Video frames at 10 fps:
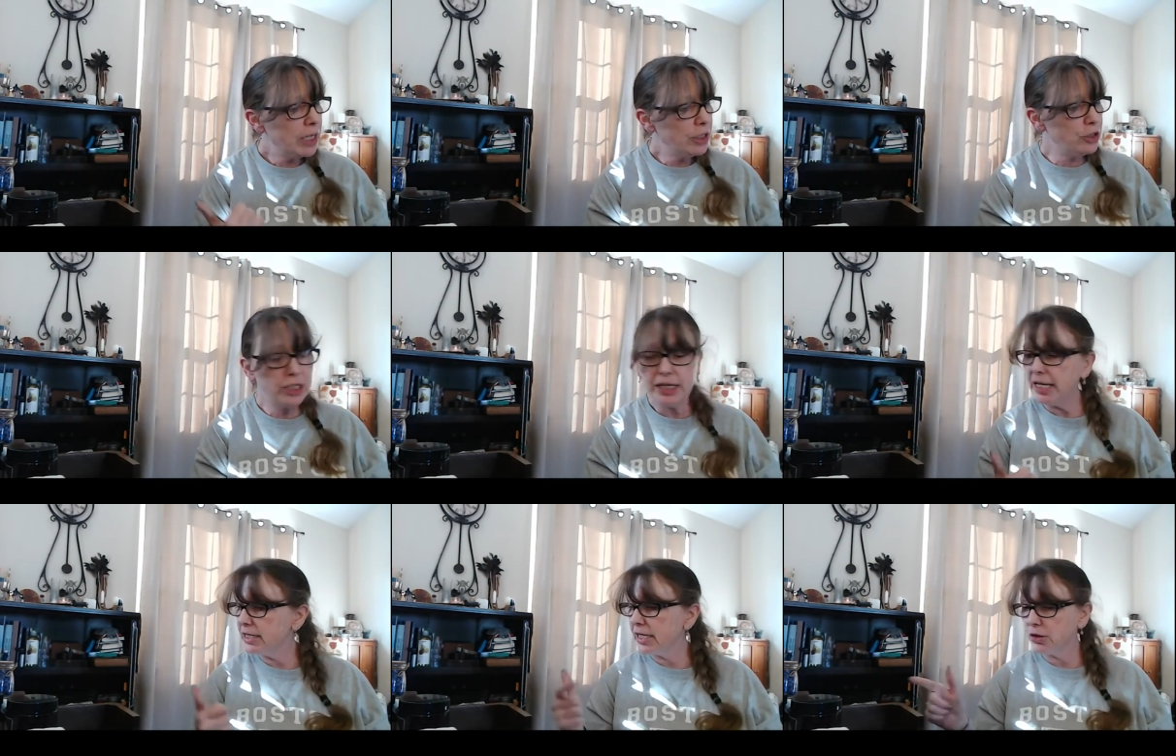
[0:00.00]
You need the
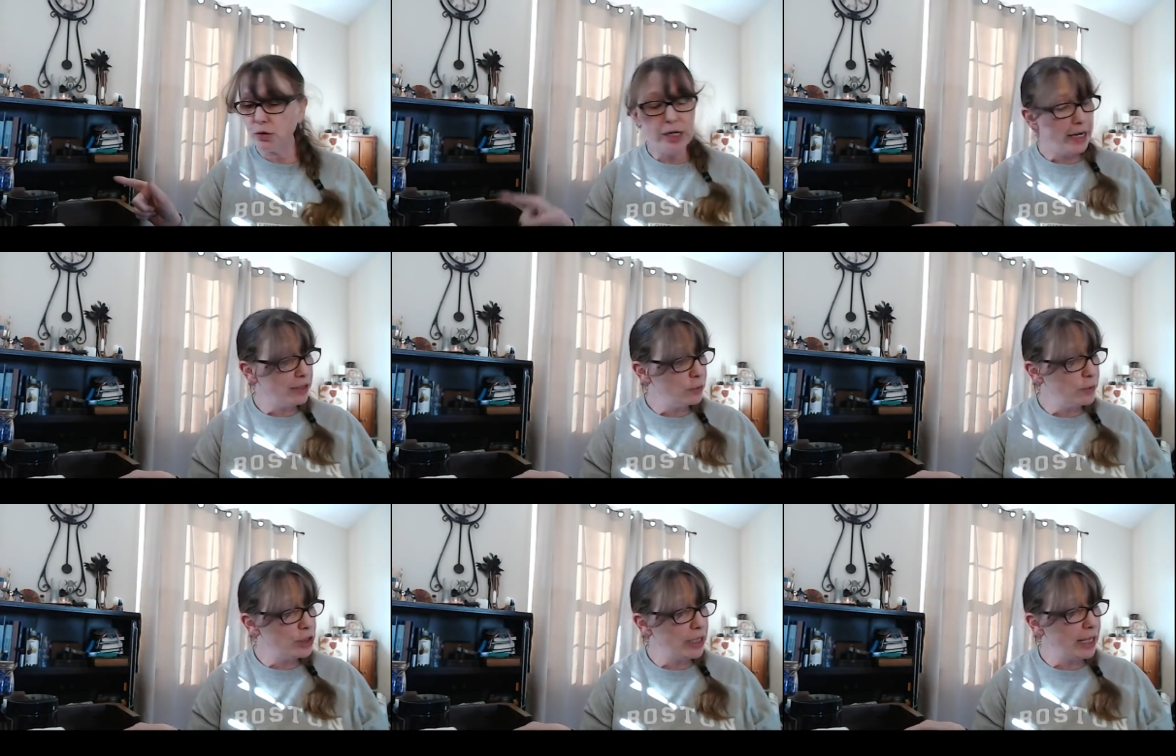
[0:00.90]
ancestral candle,
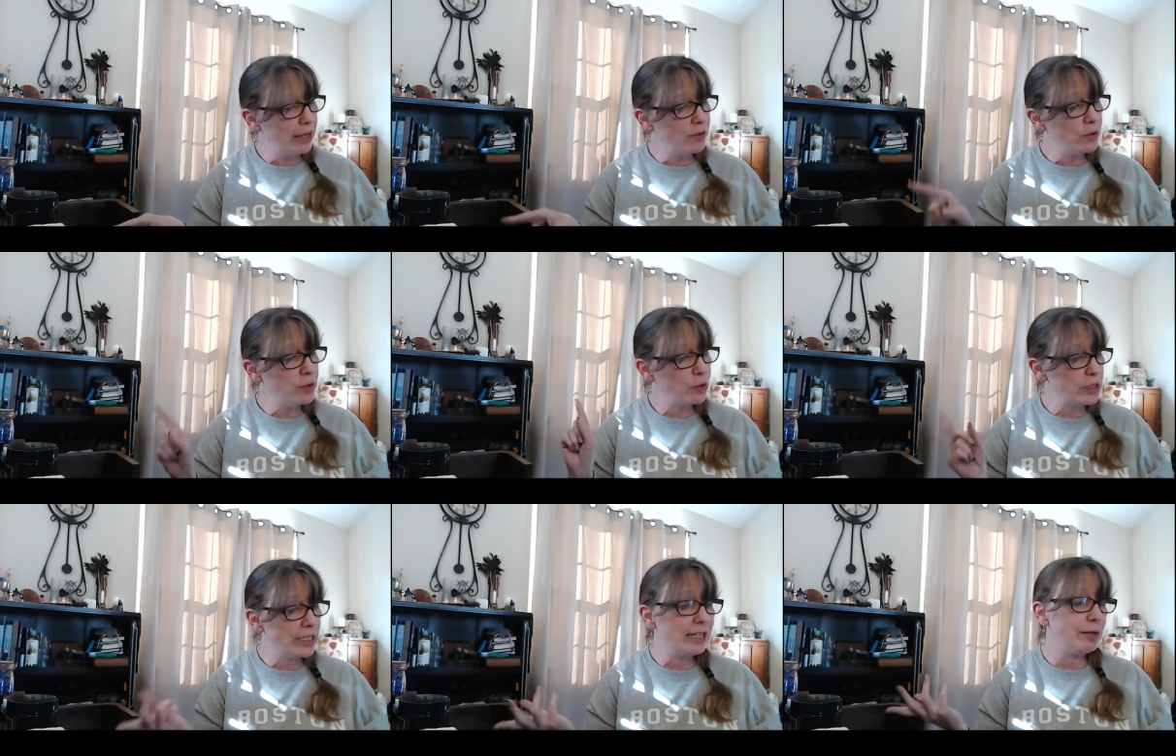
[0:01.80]
which they gave you, the
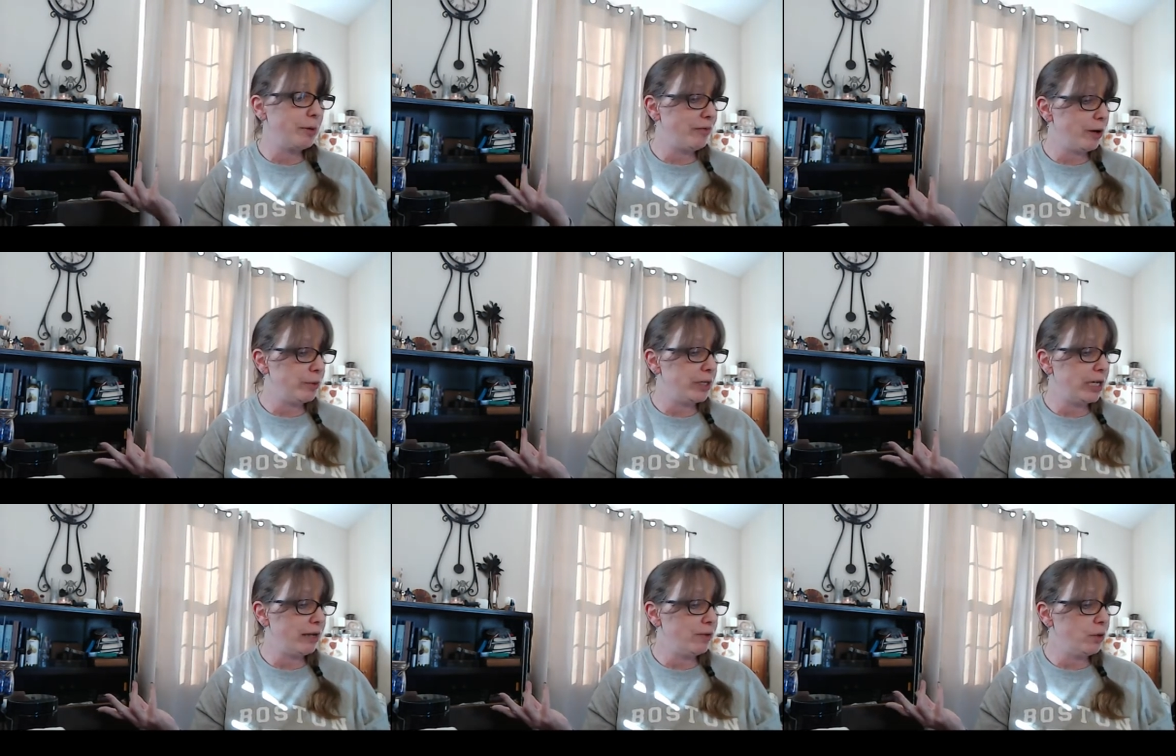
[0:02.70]
chrysanthemum flower they
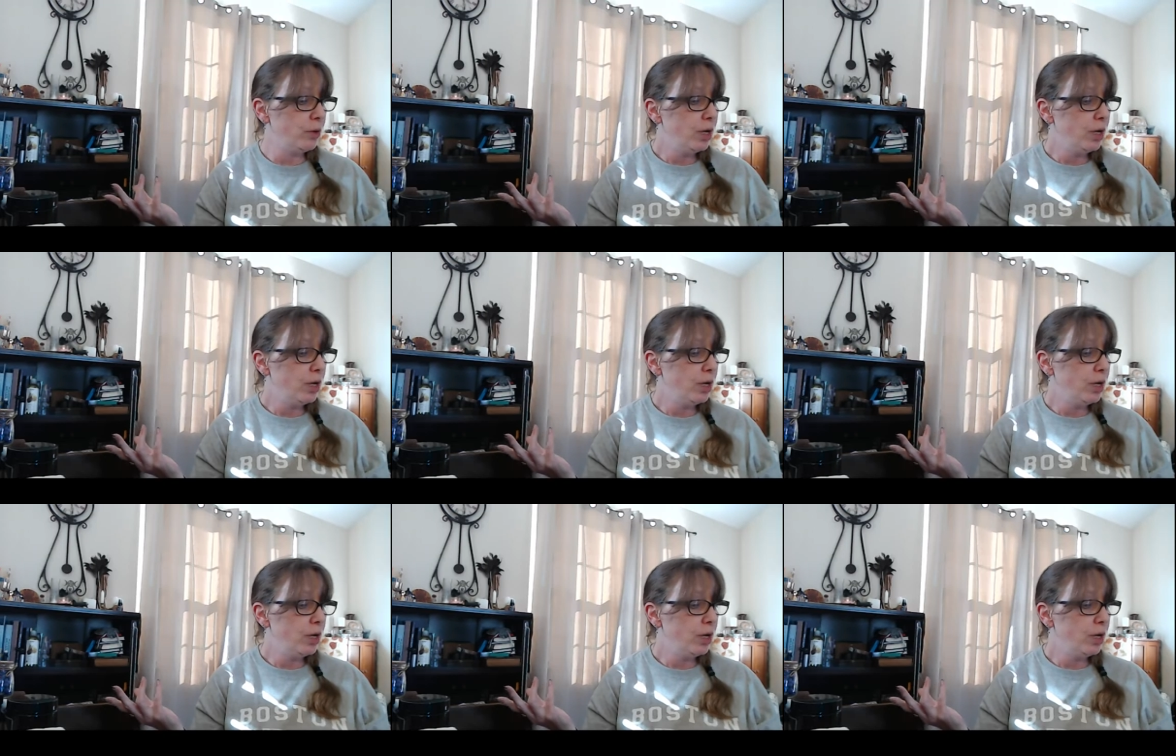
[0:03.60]
gave you.